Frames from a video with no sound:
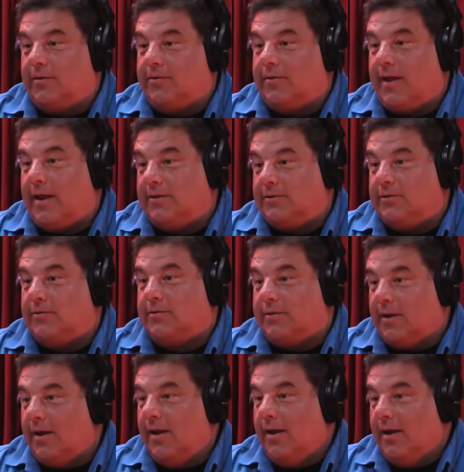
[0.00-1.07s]
It's not just
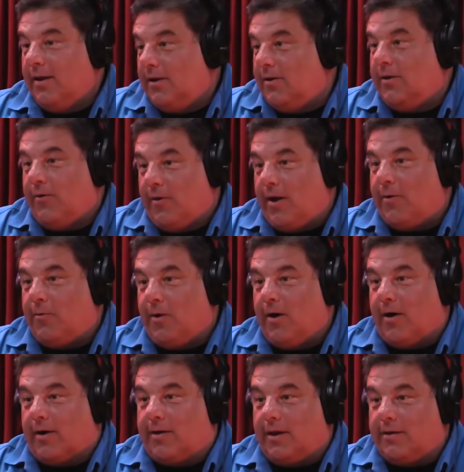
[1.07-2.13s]
you know, you're out of
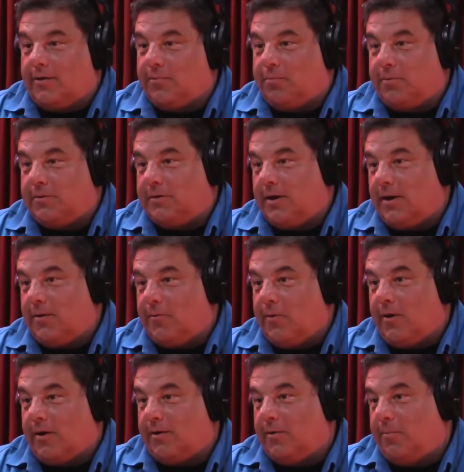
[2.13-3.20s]
work. They just put you out of
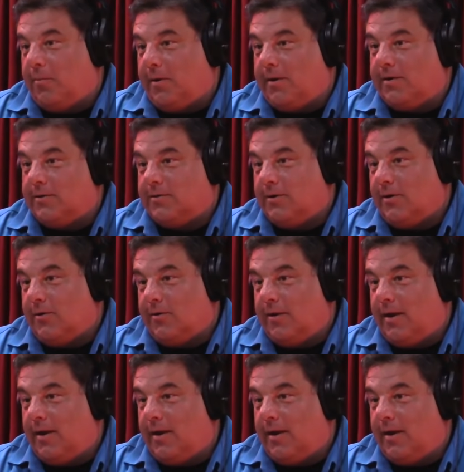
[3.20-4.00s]
work in the what, biggest show.